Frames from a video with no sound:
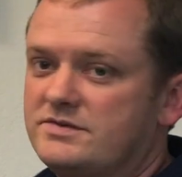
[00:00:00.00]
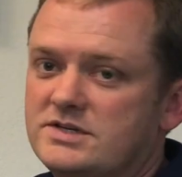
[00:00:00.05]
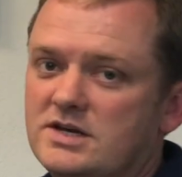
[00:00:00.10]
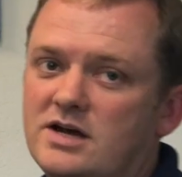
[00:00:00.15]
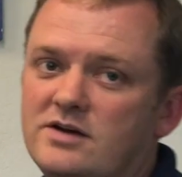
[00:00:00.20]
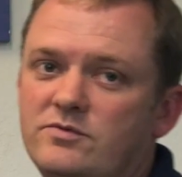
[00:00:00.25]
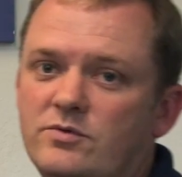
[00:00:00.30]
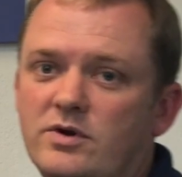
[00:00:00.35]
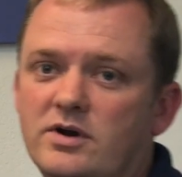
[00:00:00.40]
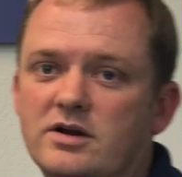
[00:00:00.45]

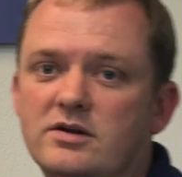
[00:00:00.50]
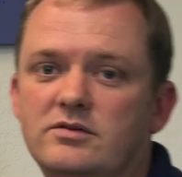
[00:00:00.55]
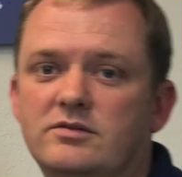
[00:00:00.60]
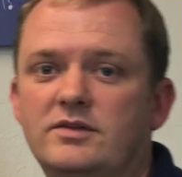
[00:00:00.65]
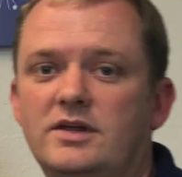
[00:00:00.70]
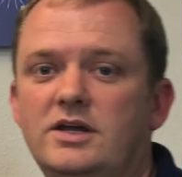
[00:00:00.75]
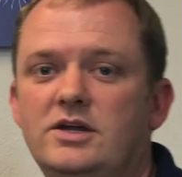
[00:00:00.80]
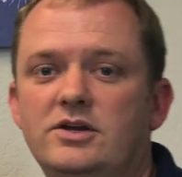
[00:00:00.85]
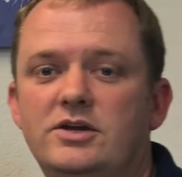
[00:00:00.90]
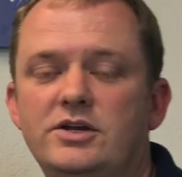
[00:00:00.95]
software
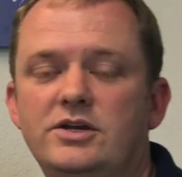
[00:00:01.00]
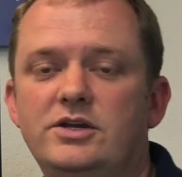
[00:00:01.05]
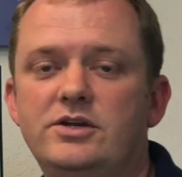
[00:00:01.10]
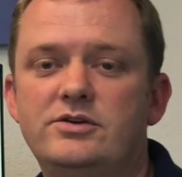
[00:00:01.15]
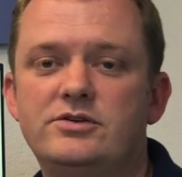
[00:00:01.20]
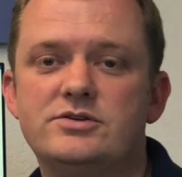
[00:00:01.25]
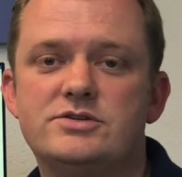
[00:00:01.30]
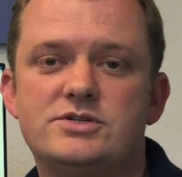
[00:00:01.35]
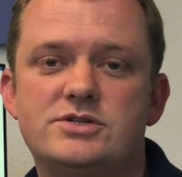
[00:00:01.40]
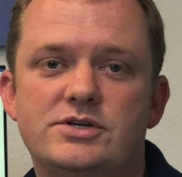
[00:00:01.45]
that you can
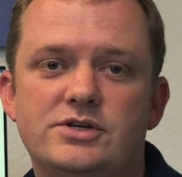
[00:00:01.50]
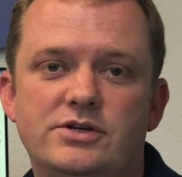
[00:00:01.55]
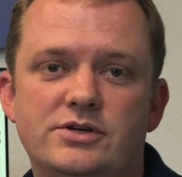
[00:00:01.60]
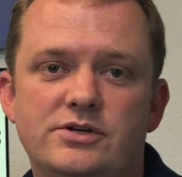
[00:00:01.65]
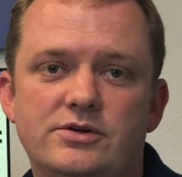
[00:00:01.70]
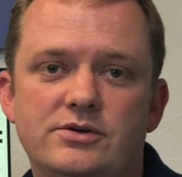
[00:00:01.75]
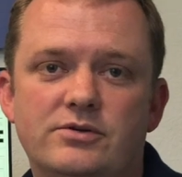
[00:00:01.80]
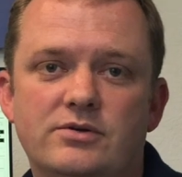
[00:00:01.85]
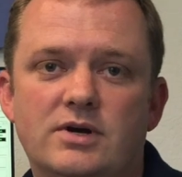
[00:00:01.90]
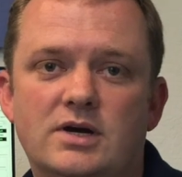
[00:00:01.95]
use
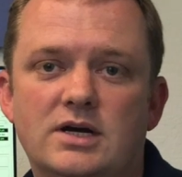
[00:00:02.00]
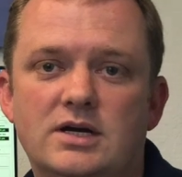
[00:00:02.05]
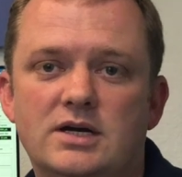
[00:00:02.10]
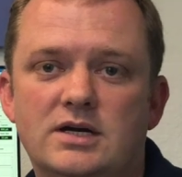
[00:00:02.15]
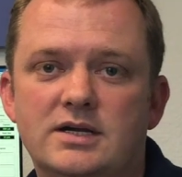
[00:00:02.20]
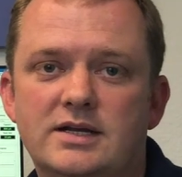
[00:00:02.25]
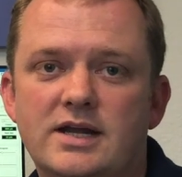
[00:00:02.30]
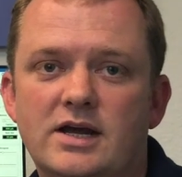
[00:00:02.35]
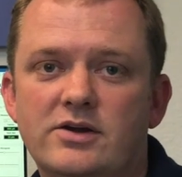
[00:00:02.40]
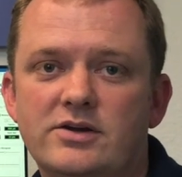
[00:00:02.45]
to
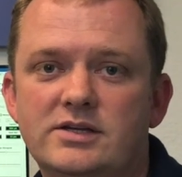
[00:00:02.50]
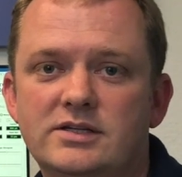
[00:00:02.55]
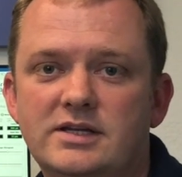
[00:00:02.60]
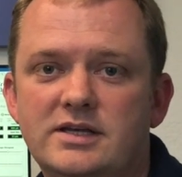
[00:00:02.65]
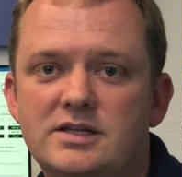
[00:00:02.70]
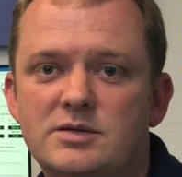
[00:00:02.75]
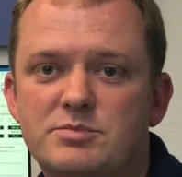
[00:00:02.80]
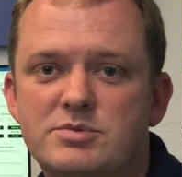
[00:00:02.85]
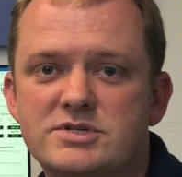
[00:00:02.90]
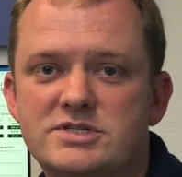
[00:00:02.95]

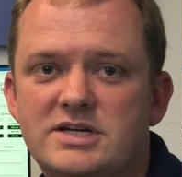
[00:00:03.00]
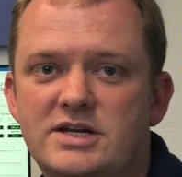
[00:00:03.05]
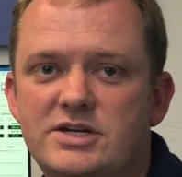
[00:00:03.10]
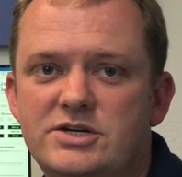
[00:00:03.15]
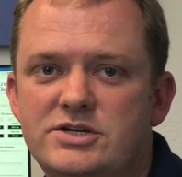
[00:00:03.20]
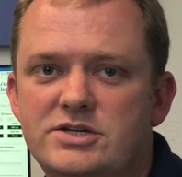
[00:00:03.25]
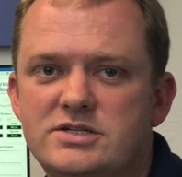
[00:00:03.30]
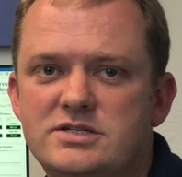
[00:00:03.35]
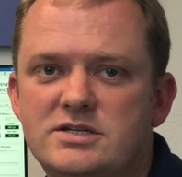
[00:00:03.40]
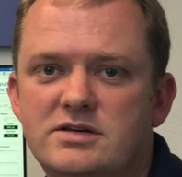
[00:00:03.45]
calculate the
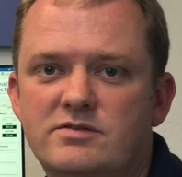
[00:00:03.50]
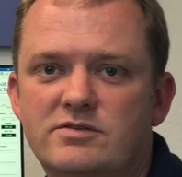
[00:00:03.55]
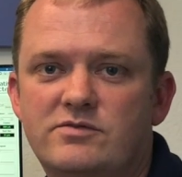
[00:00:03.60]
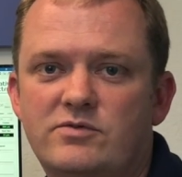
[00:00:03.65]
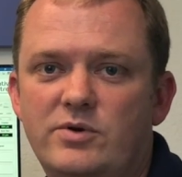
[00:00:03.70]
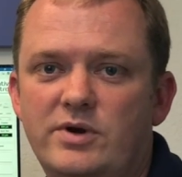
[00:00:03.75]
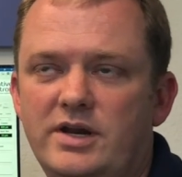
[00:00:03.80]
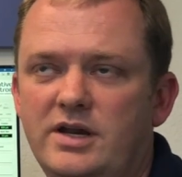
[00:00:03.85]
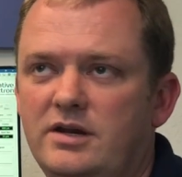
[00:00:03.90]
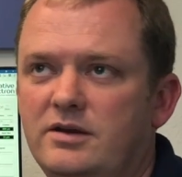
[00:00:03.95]
percentages of the
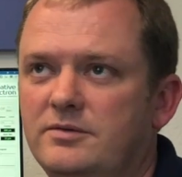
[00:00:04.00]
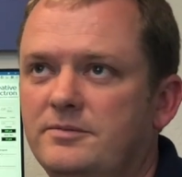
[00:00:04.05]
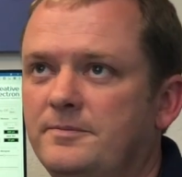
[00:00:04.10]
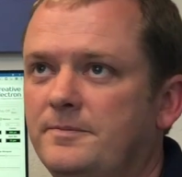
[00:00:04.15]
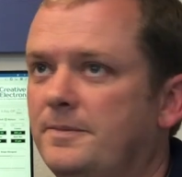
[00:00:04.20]
voiding.